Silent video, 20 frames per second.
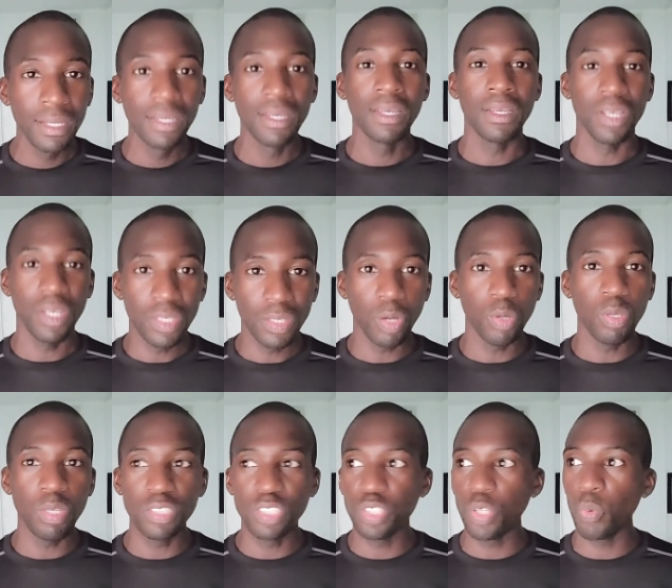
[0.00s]
you know,
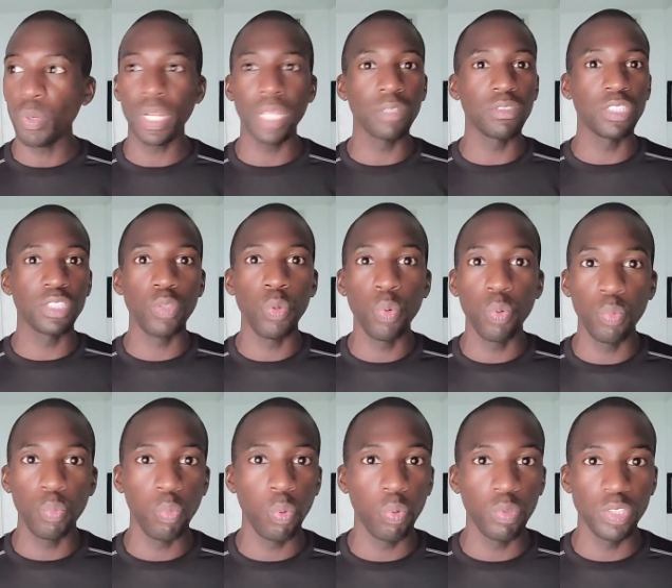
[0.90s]
you just do what it, just do,
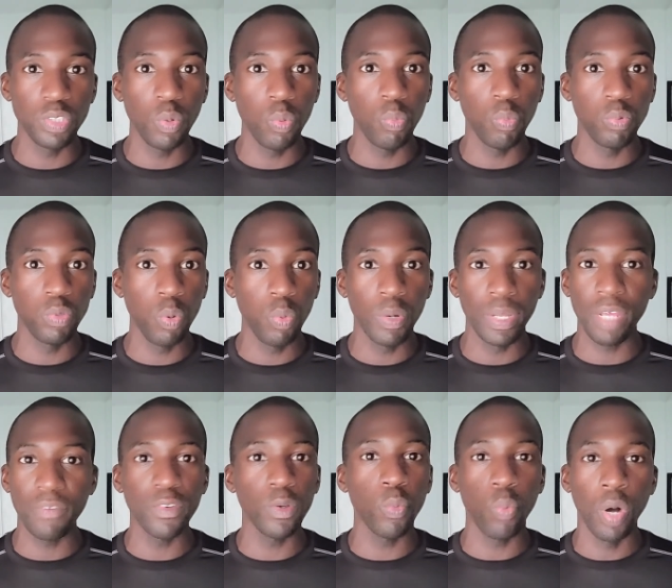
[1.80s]
do, do
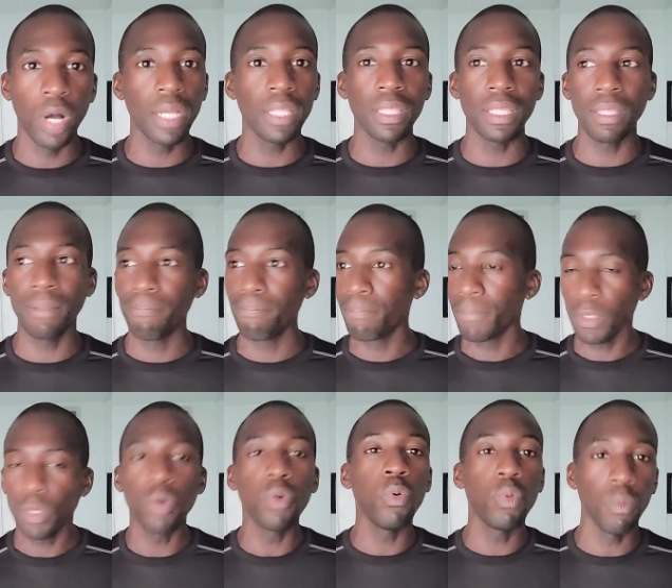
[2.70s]
whatever you want.
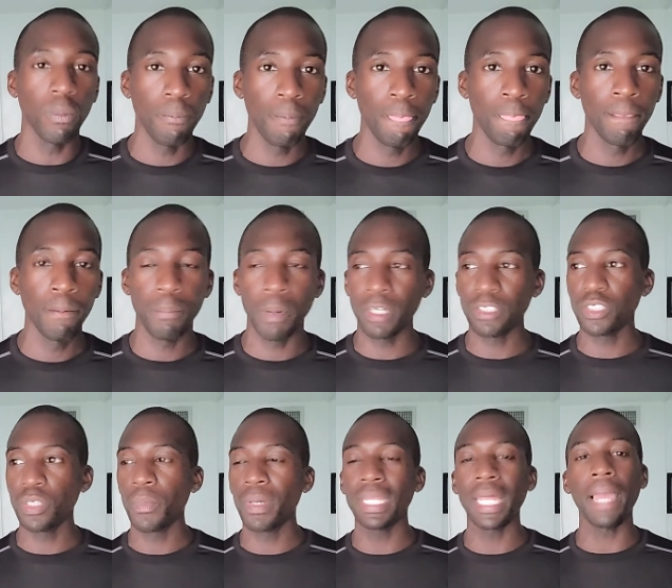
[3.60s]
Cool. But
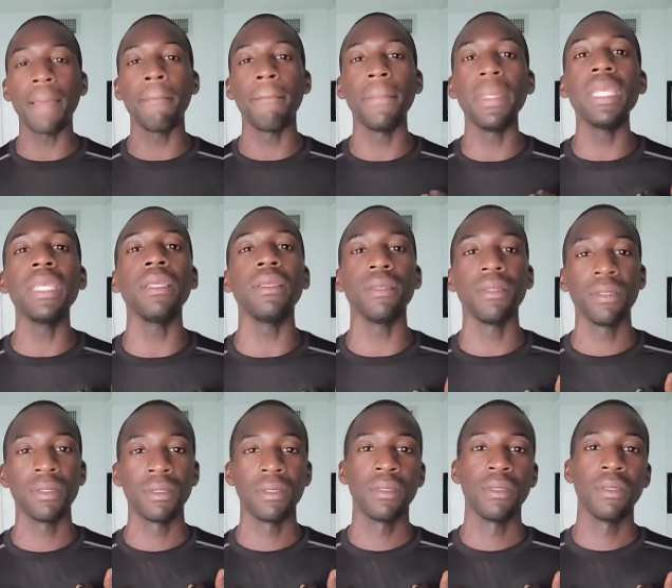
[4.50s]
someone like me,
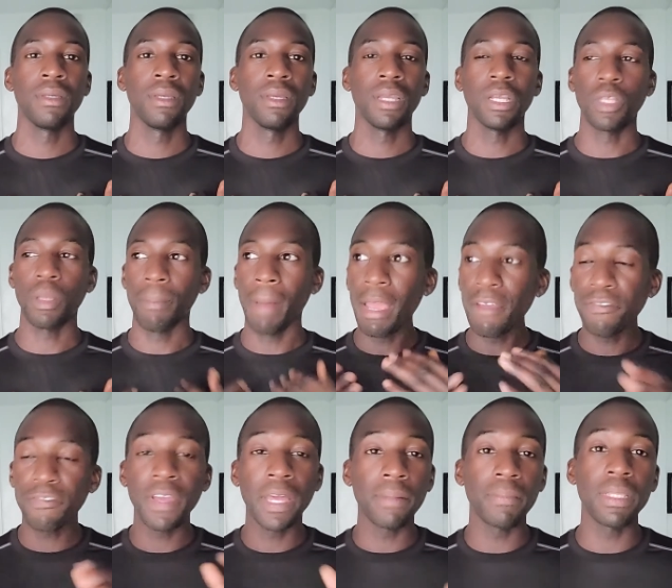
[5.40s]
you know, my
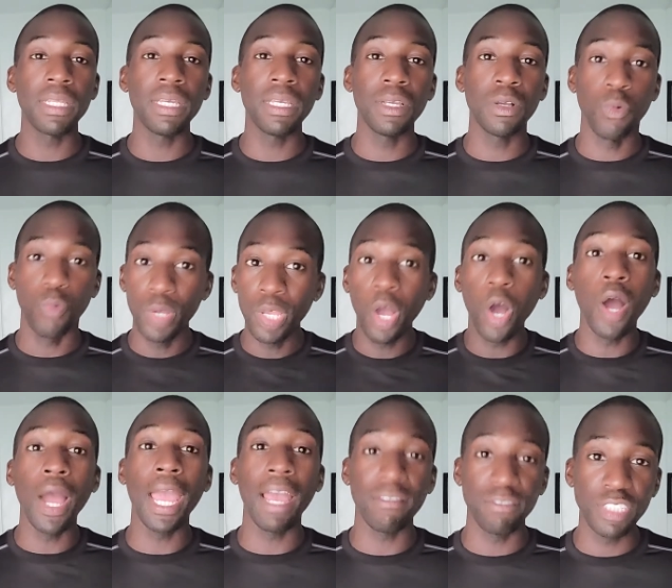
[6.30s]
family, we all
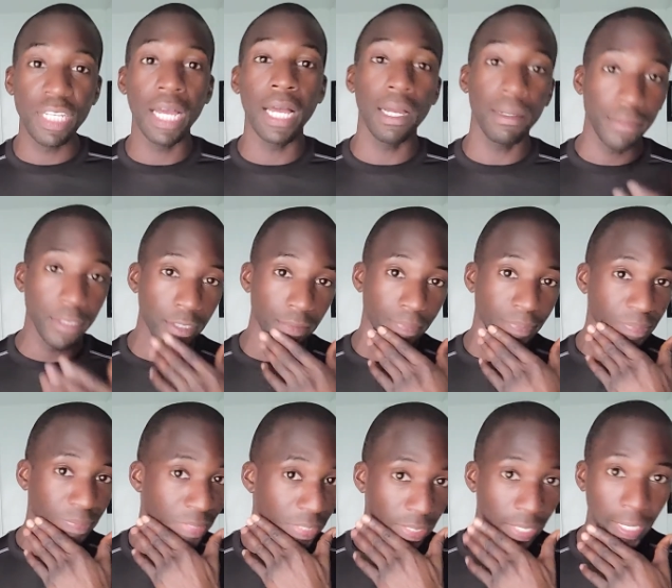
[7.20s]
have jobs,
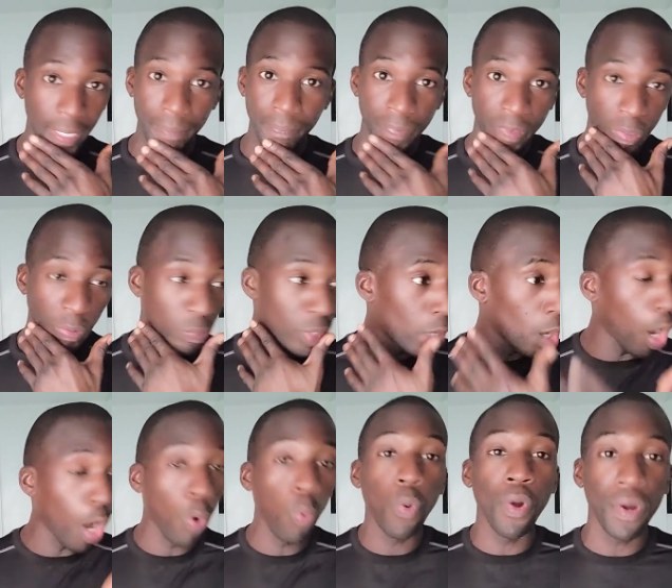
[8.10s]
okay? We
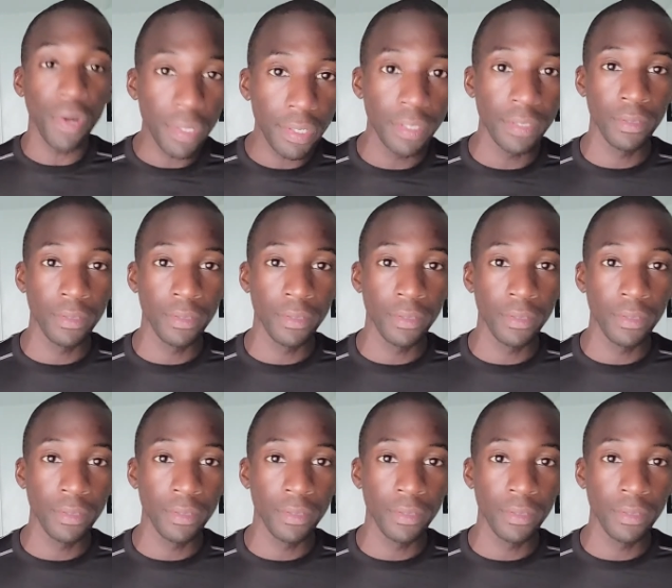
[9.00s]
all work.